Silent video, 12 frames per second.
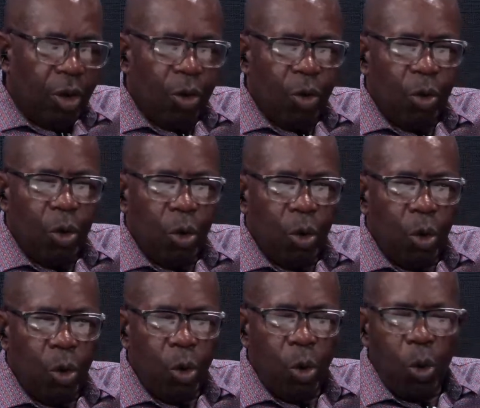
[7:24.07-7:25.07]

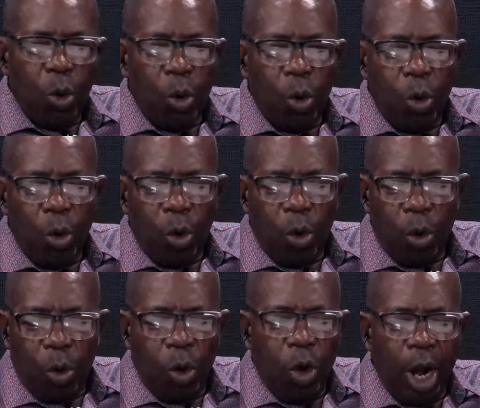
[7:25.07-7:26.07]

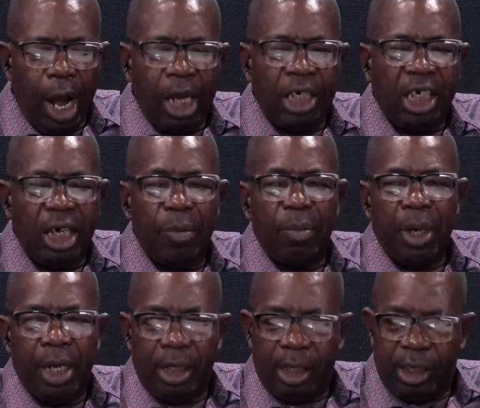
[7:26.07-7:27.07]
who are
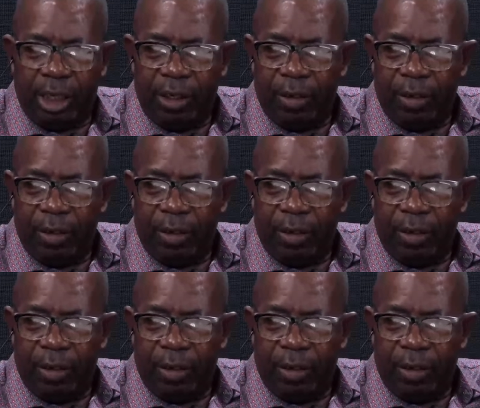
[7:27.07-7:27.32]
shameless.